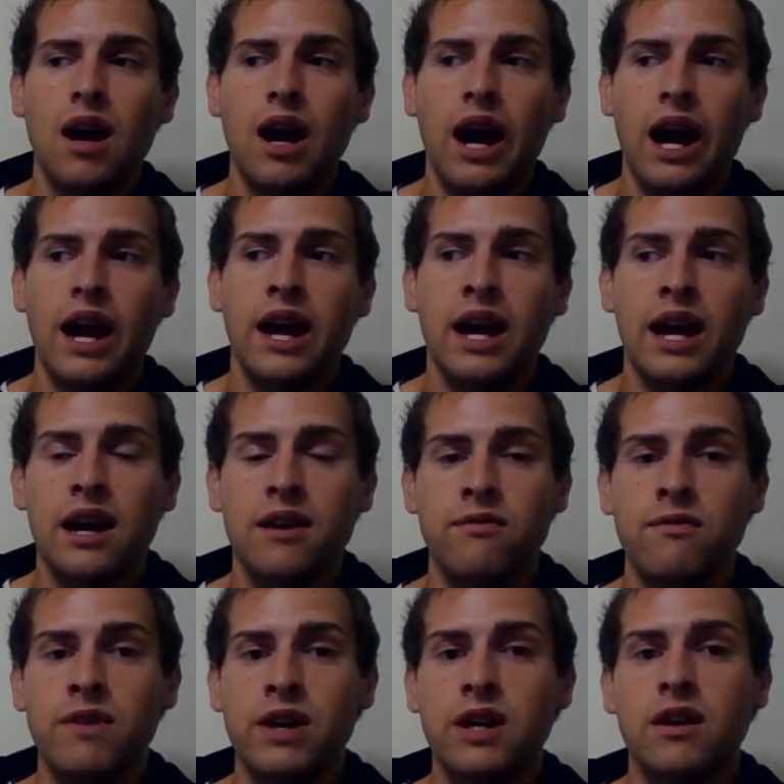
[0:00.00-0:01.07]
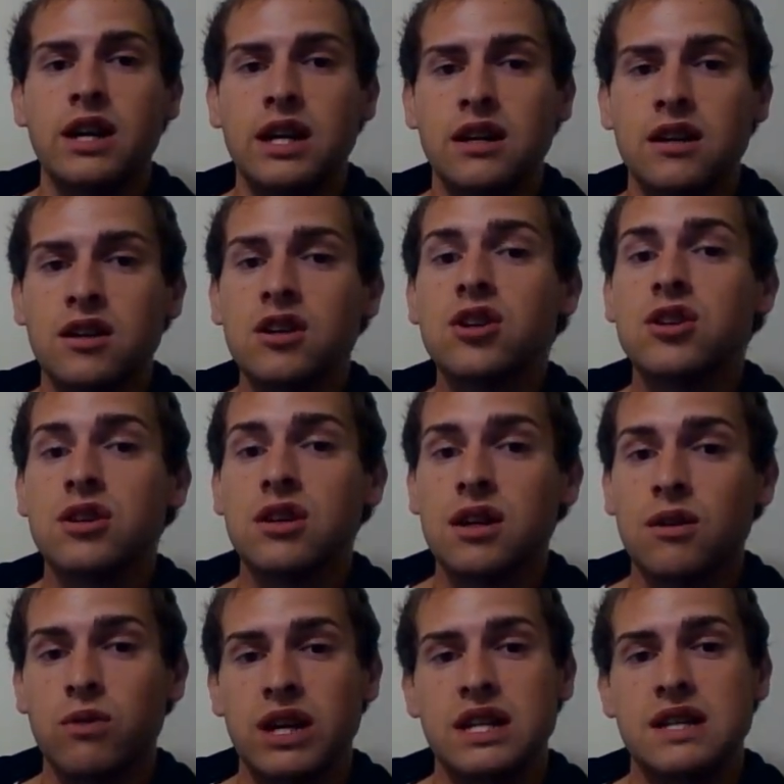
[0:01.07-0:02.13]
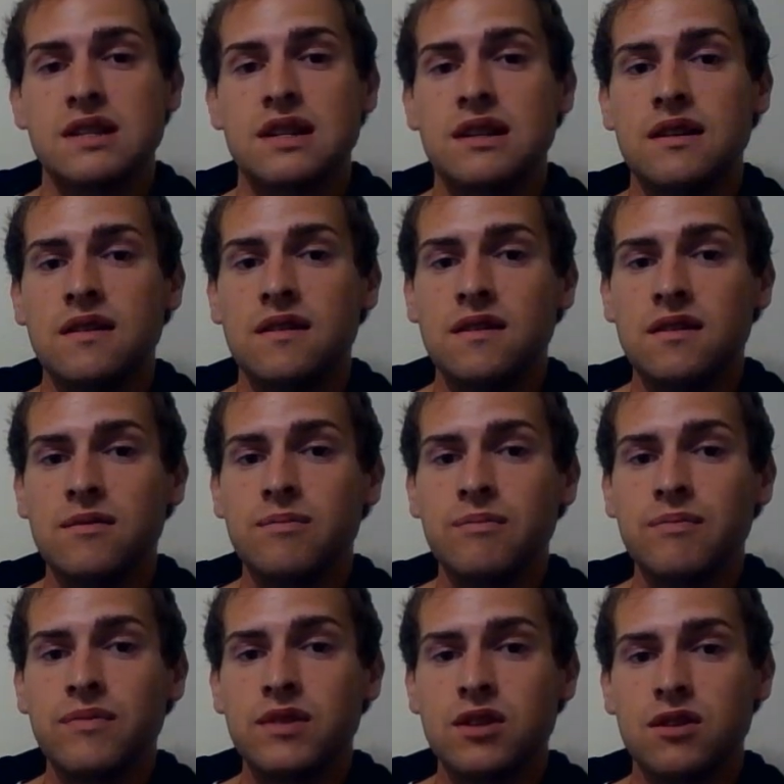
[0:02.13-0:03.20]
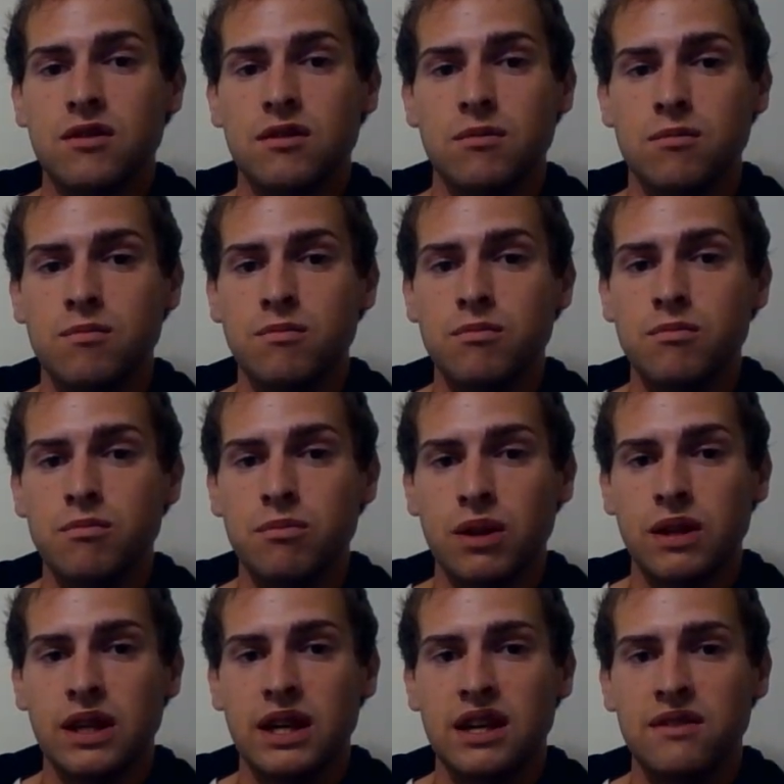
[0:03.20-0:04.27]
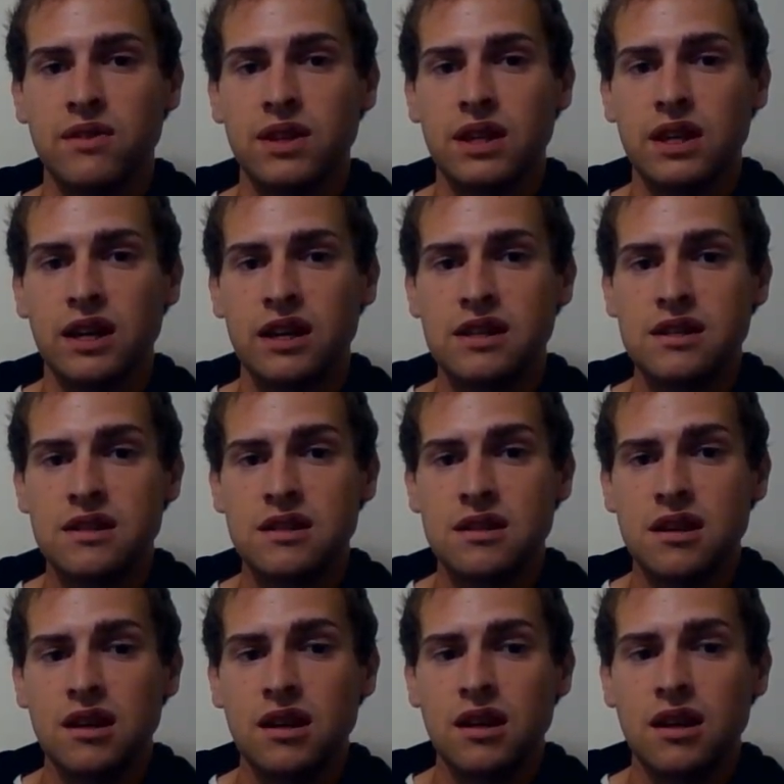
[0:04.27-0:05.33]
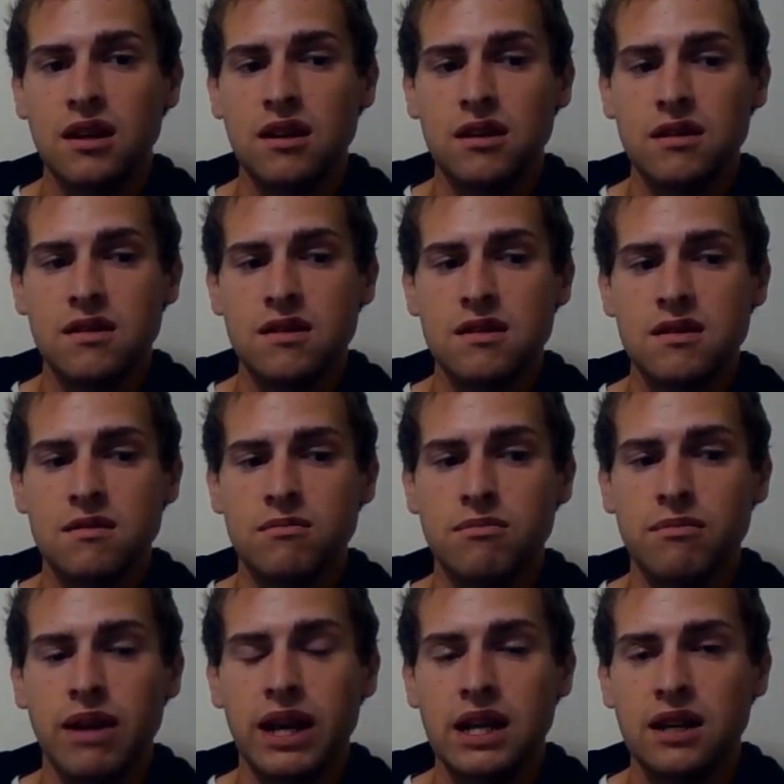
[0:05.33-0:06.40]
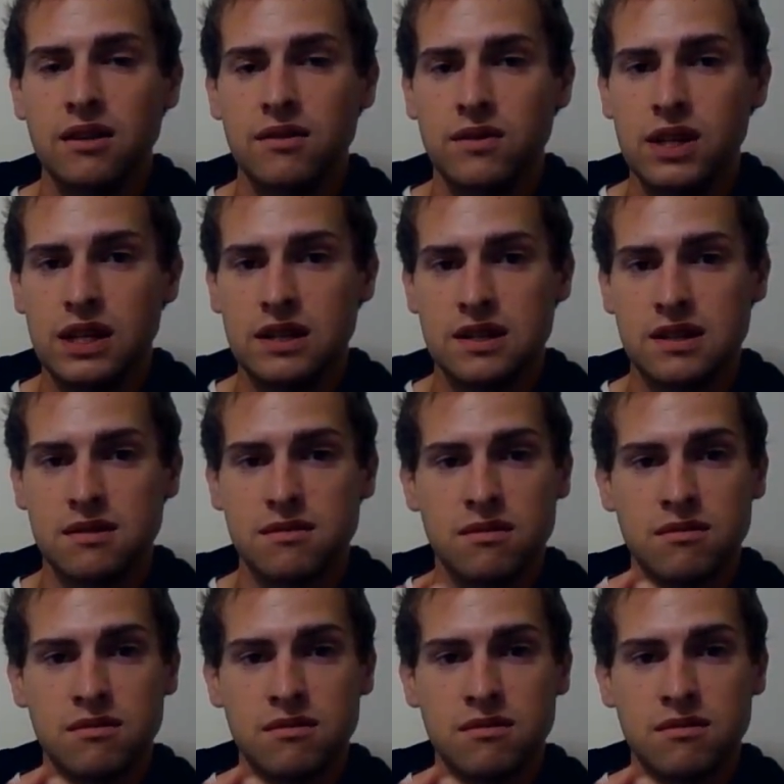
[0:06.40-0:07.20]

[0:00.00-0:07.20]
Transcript: I have very good reason to believe that many of these